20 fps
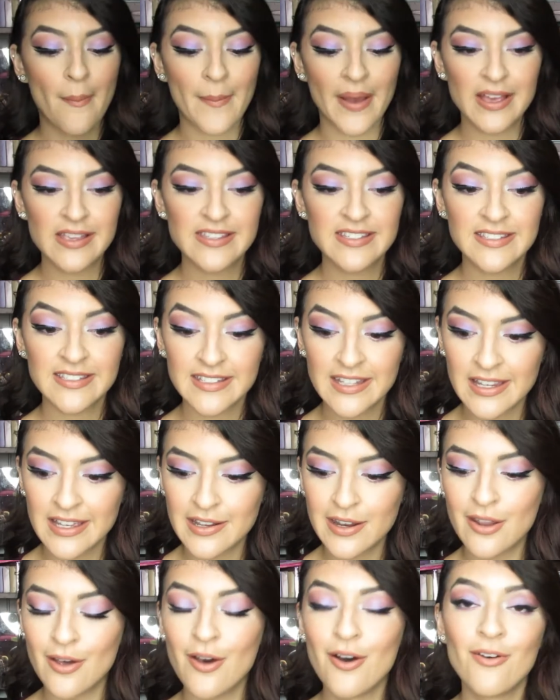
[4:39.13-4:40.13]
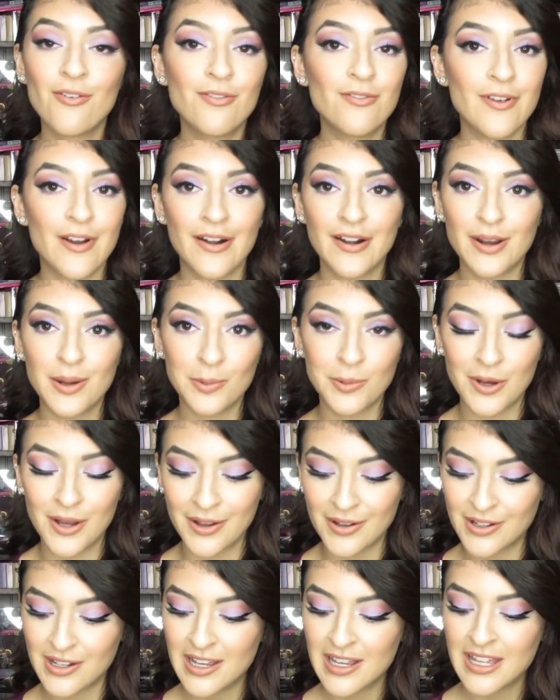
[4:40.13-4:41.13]
on my skin very
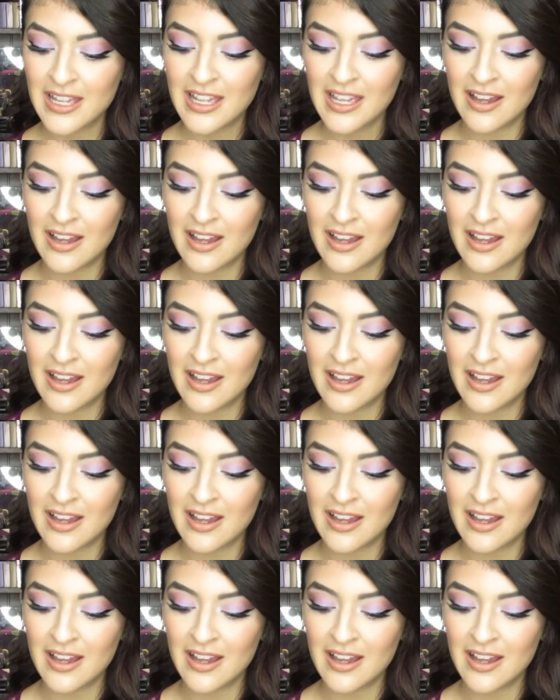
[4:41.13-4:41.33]
well.